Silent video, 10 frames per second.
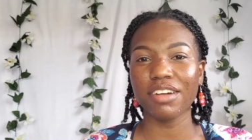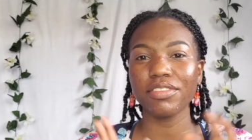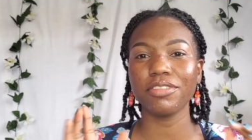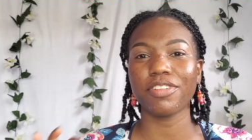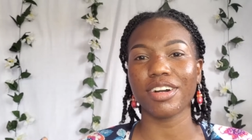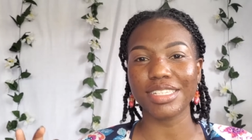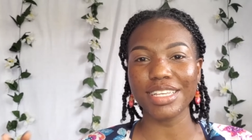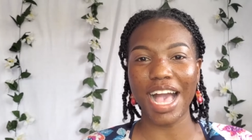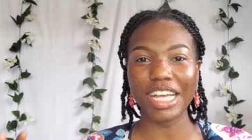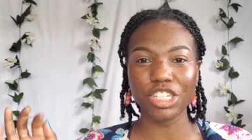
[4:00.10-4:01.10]
of the
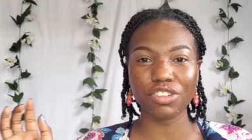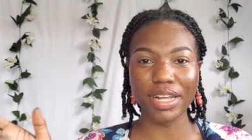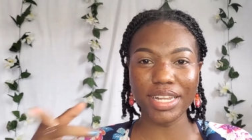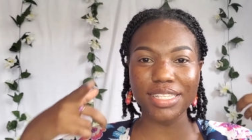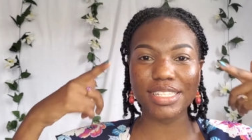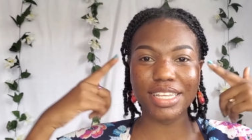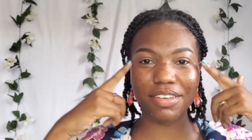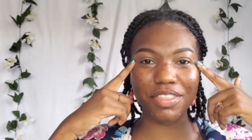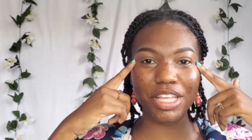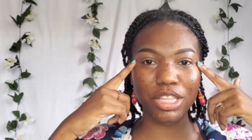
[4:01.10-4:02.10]
Foxy Eye trend is to
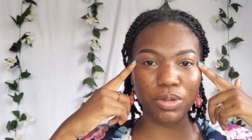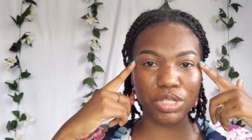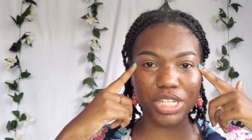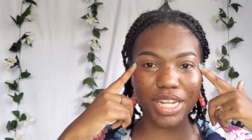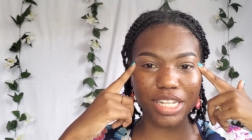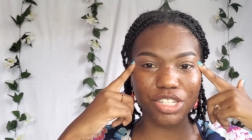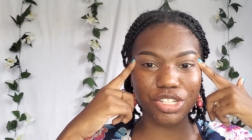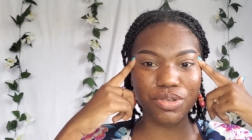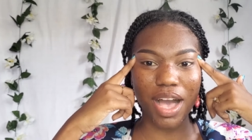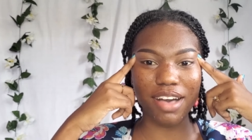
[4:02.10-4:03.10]
give the illusion that
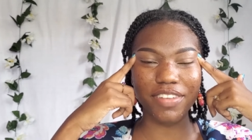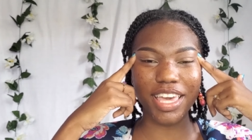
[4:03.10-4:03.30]
you have